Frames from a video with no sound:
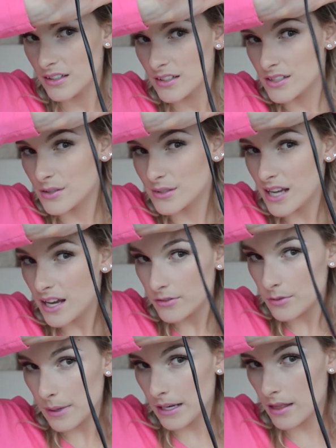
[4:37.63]
So it's kind of
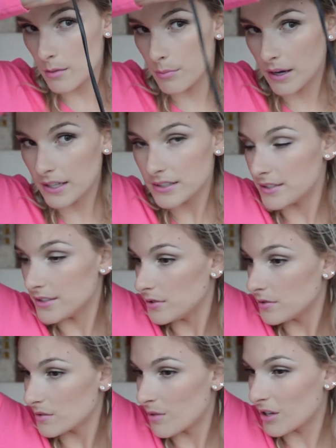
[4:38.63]
a pain in the butt to do
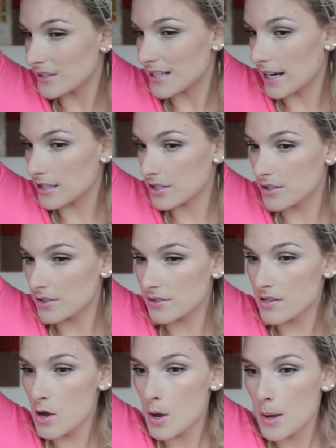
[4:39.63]
small
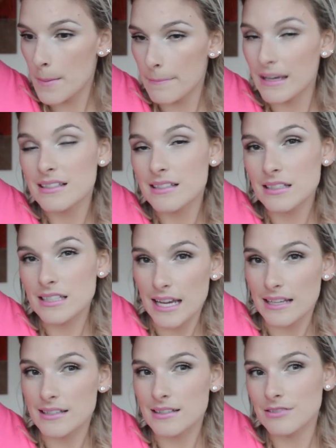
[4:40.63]
sections because it
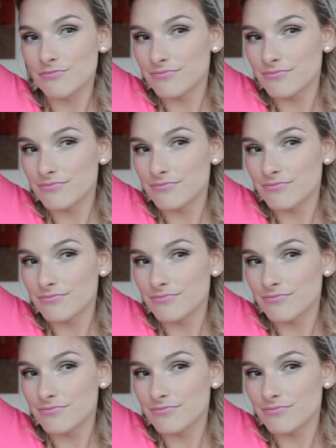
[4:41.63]
takes